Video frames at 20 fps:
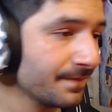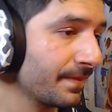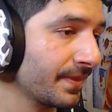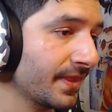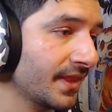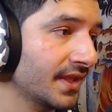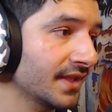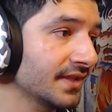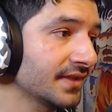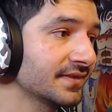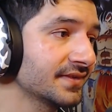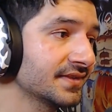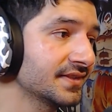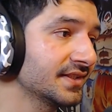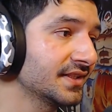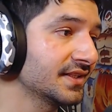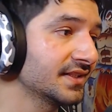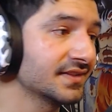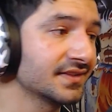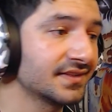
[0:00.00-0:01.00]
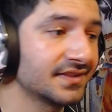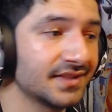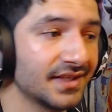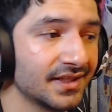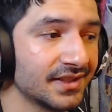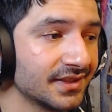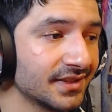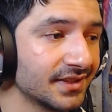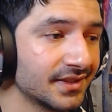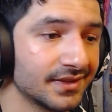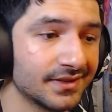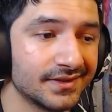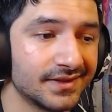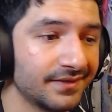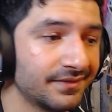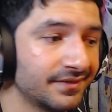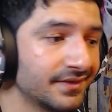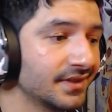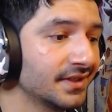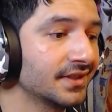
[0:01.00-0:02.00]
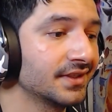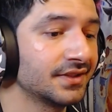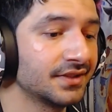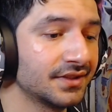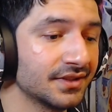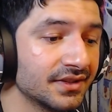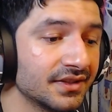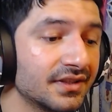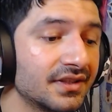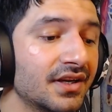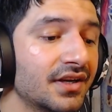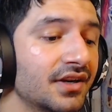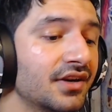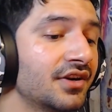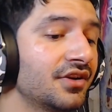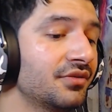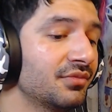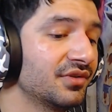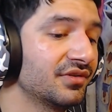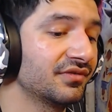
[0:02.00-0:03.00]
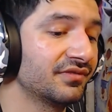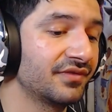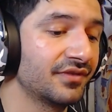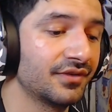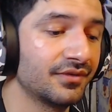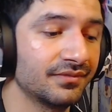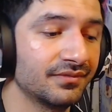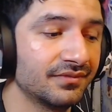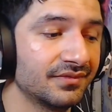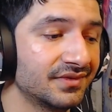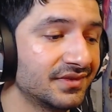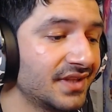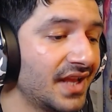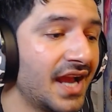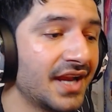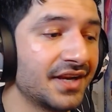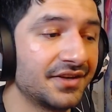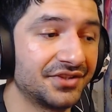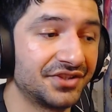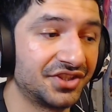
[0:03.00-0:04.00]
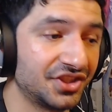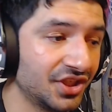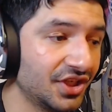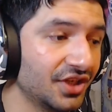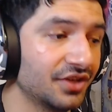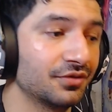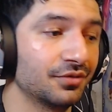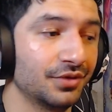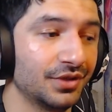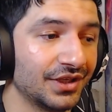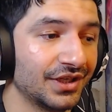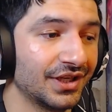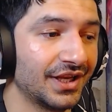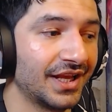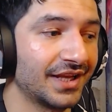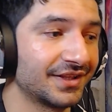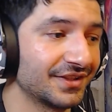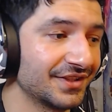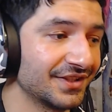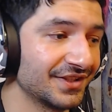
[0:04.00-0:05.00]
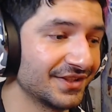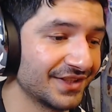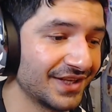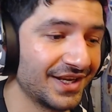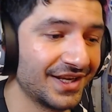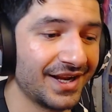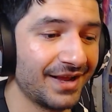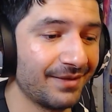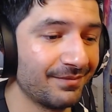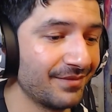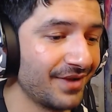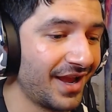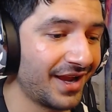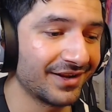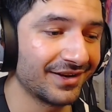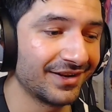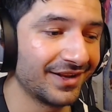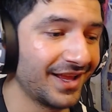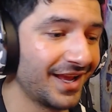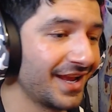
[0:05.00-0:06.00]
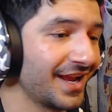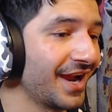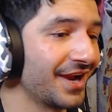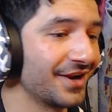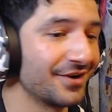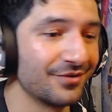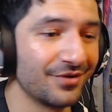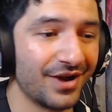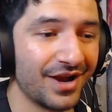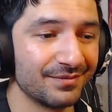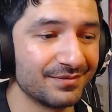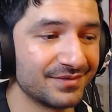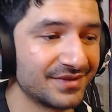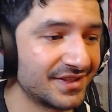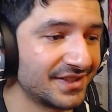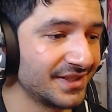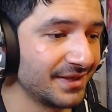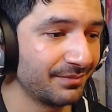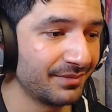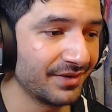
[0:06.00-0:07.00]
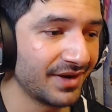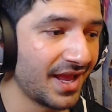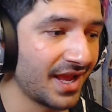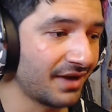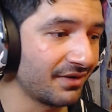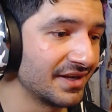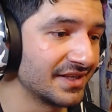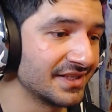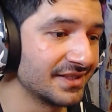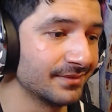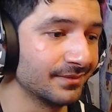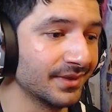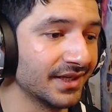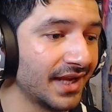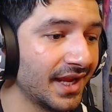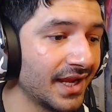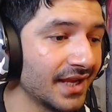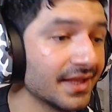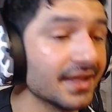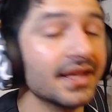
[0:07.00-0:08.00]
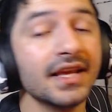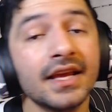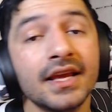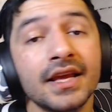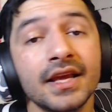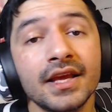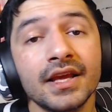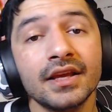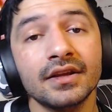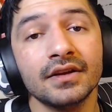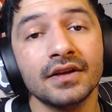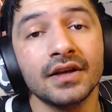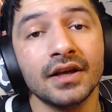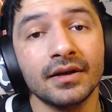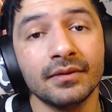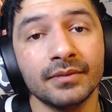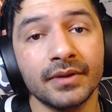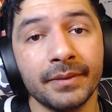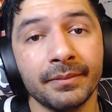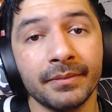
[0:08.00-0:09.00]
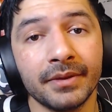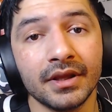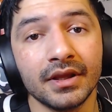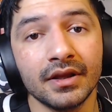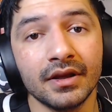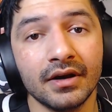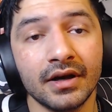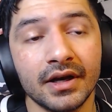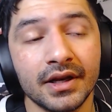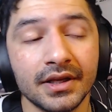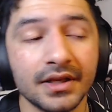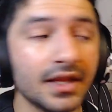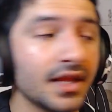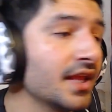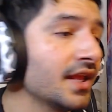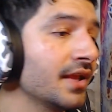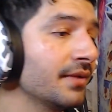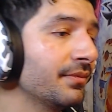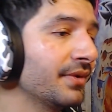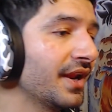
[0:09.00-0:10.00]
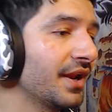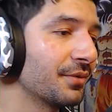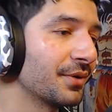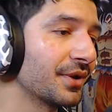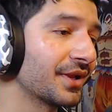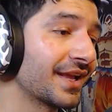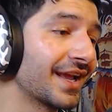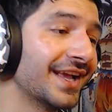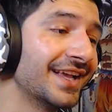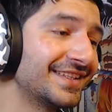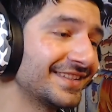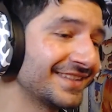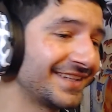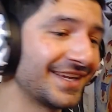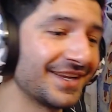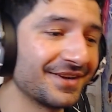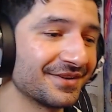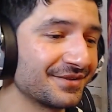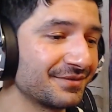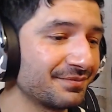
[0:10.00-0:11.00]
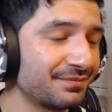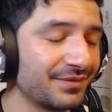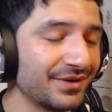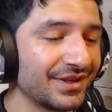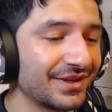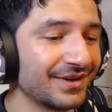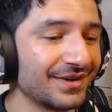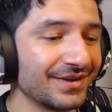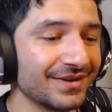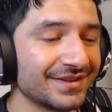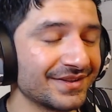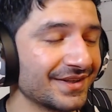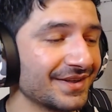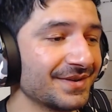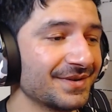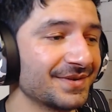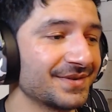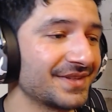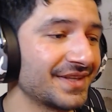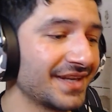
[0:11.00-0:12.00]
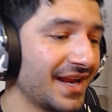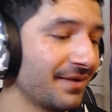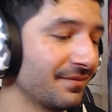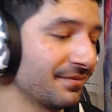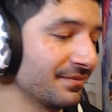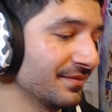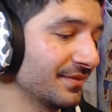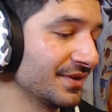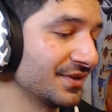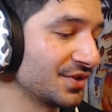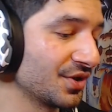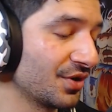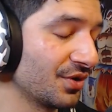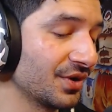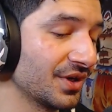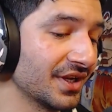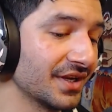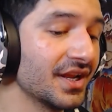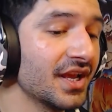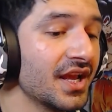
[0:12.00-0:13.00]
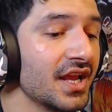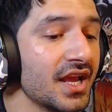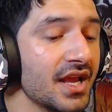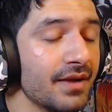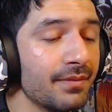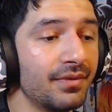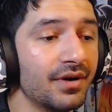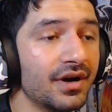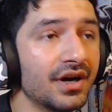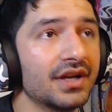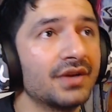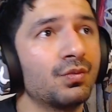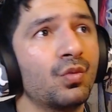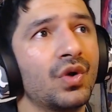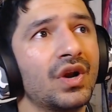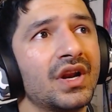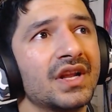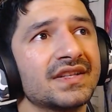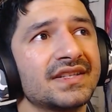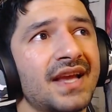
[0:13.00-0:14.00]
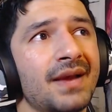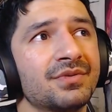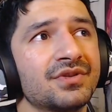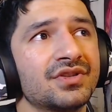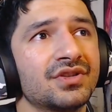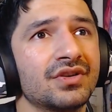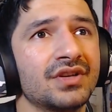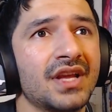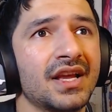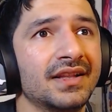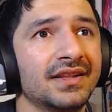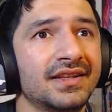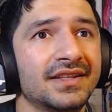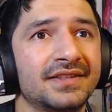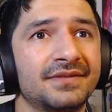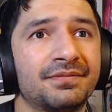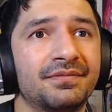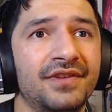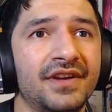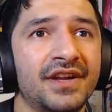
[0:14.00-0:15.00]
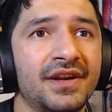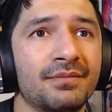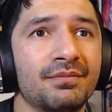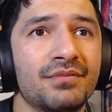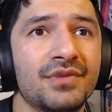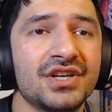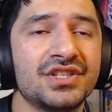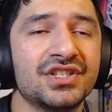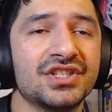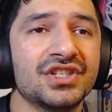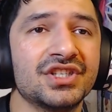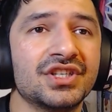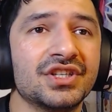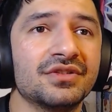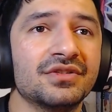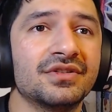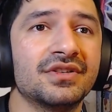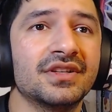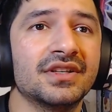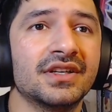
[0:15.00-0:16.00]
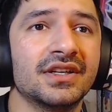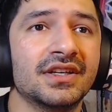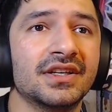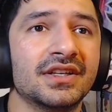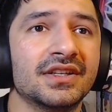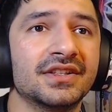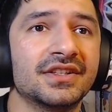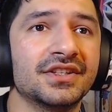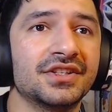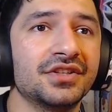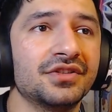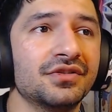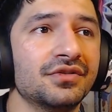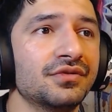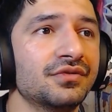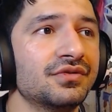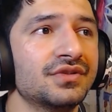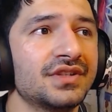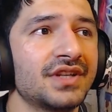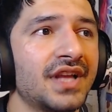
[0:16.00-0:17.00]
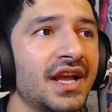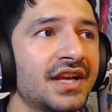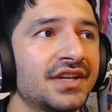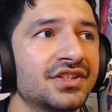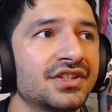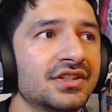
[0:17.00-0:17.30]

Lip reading: You know what I'm saying? Sadia, definitely good. Her human form, I genuinely like the design. I'm not gonna lie. I know I'm simping like crazy, but hey, you can't blame me. All right. But anyway, guys, it was pretty good. So, you know what I'm saying? I'm enjoying it. But what else happened? So, yeah, this freaking merchant dude, the dude who's actually,